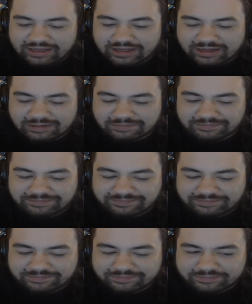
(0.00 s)
Um,
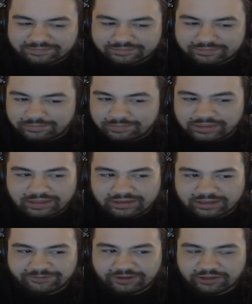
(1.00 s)

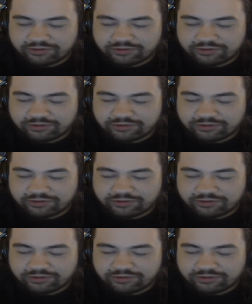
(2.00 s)
next video